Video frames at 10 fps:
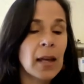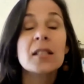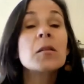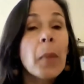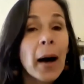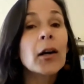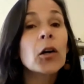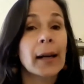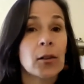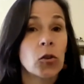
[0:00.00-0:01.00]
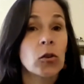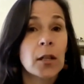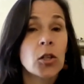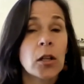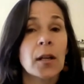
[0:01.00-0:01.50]
inspiring
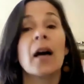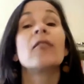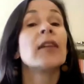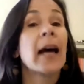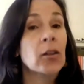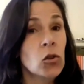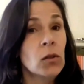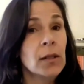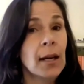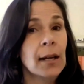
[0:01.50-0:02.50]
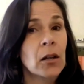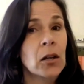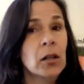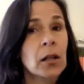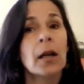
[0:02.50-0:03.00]
tradition of national
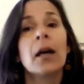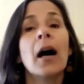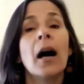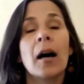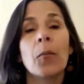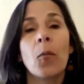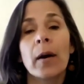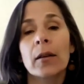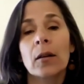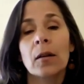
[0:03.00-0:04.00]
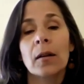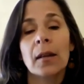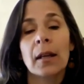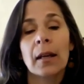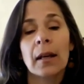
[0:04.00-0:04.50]
dialogue, whether
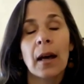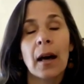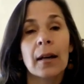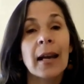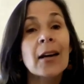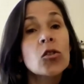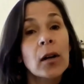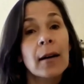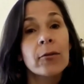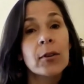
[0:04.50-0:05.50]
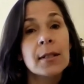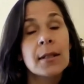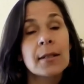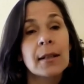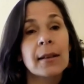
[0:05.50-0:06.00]
the national
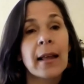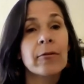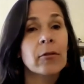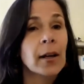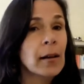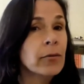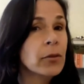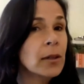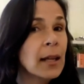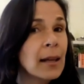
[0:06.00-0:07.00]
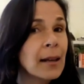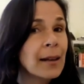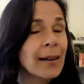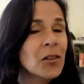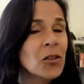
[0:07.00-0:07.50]
conferences in La Francophonie
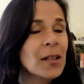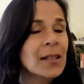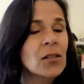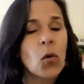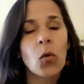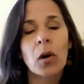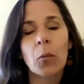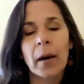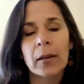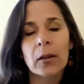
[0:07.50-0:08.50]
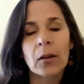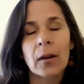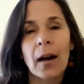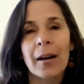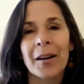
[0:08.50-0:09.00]
countries or
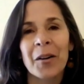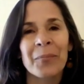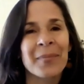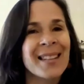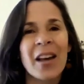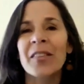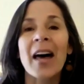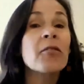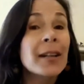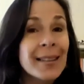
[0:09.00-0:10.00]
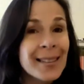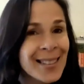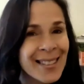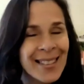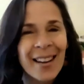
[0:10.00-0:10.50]
whether South
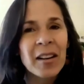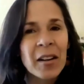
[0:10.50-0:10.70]
Africa's